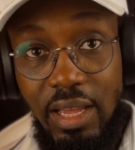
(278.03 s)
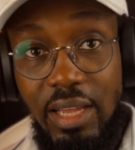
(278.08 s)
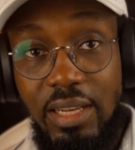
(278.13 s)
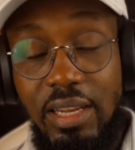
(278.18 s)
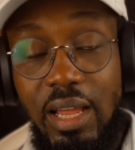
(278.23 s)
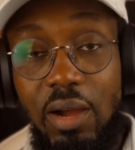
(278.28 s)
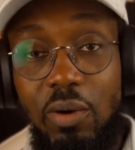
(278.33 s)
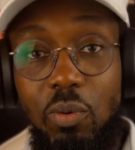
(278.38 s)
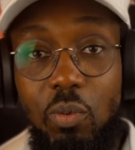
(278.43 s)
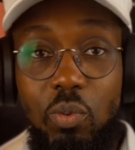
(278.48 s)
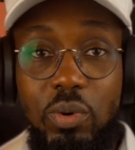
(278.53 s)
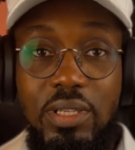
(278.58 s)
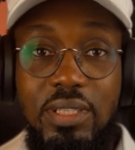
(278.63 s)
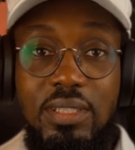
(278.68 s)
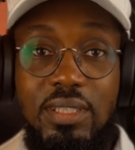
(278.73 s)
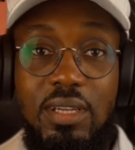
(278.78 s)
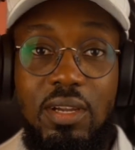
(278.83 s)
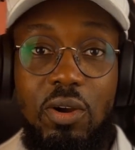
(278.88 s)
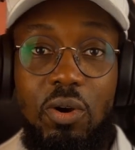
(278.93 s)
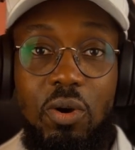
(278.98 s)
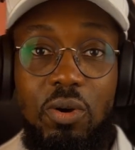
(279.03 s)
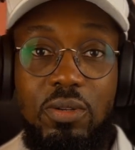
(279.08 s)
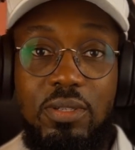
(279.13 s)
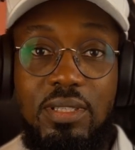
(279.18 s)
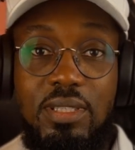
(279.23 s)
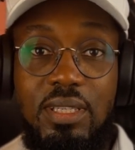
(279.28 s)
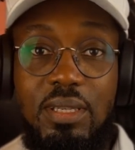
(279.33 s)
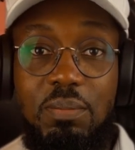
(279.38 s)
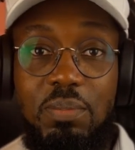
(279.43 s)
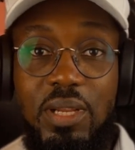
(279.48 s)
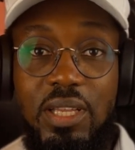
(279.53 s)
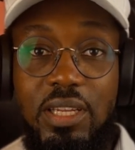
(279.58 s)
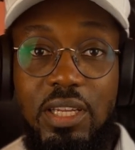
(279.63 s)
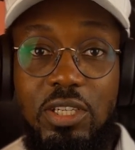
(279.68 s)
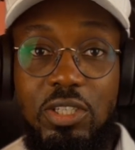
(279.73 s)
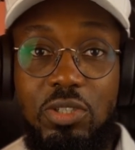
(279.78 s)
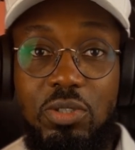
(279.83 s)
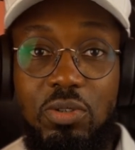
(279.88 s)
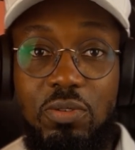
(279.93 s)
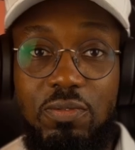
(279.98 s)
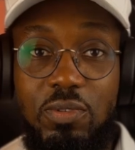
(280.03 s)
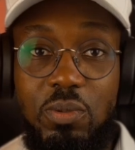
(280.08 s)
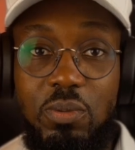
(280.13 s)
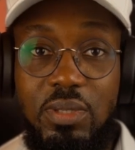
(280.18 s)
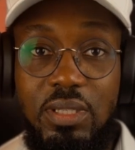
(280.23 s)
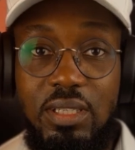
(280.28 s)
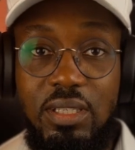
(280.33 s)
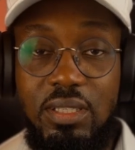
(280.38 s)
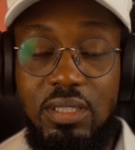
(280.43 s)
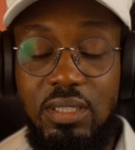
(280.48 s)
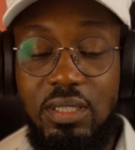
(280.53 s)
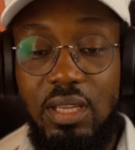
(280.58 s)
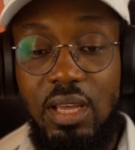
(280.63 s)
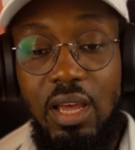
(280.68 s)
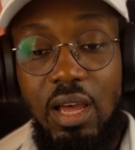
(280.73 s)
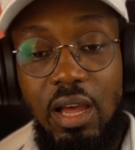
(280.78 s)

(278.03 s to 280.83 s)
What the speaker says: Now, what is the cost implication of doing this?